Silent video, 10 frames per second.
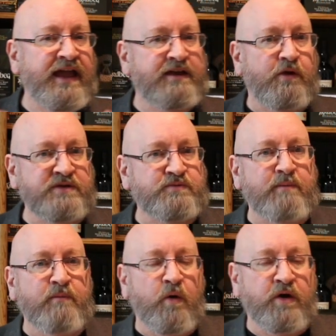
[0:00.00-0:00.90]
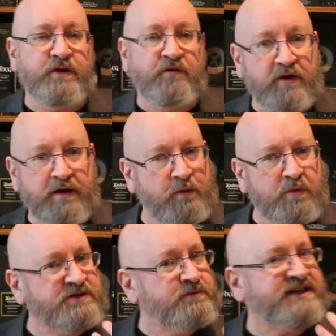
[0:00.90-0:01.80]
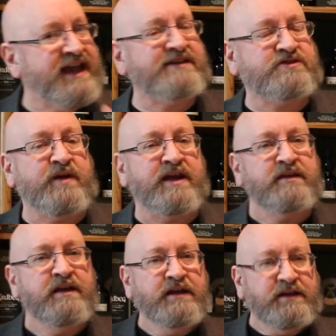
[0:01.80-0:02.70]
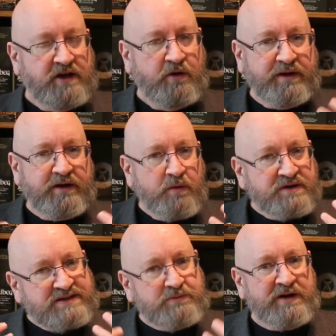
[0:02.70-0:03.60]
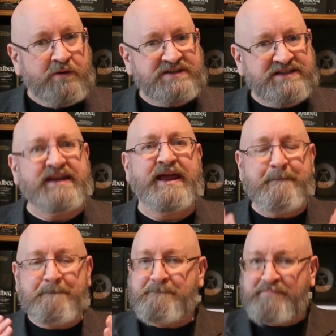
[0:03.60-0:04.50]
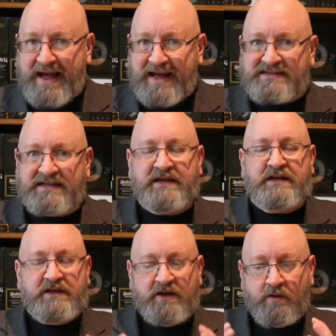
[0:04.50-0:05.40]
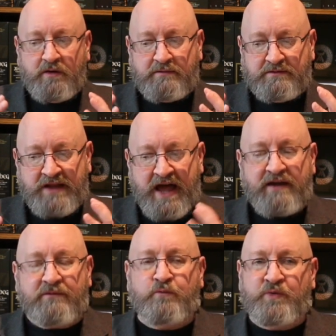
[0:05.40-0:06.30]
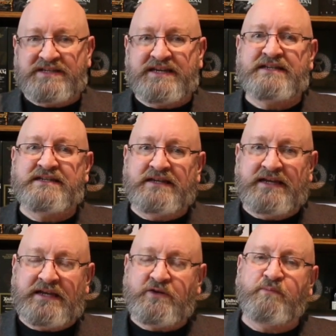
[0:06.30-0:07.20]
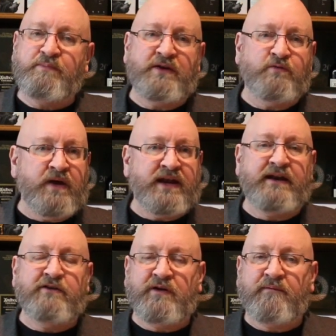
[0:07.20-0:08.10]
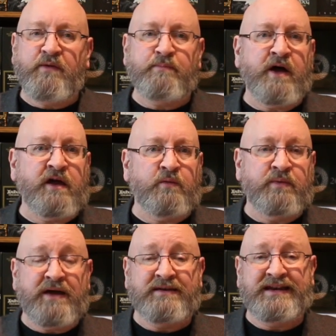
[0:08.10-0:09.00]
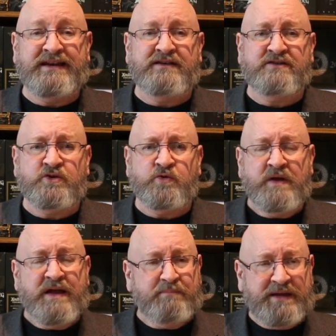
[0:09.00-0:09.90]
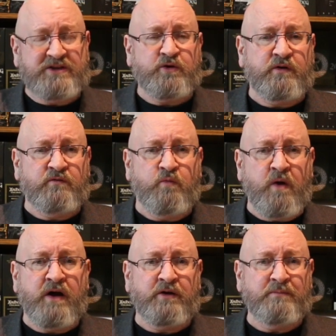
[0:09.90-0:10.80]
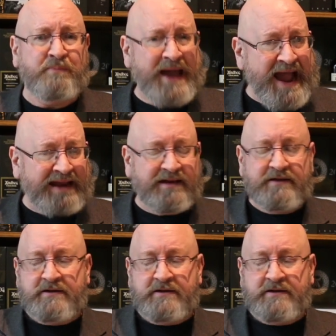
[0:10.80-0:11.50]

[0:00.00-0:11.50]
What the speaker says: I could always want more. You know, I wish it was cash strength. You know, we could always say that. But, you know, a lot of whiskeys need to be ready to drink from the bottle without needing to be sort of watered back.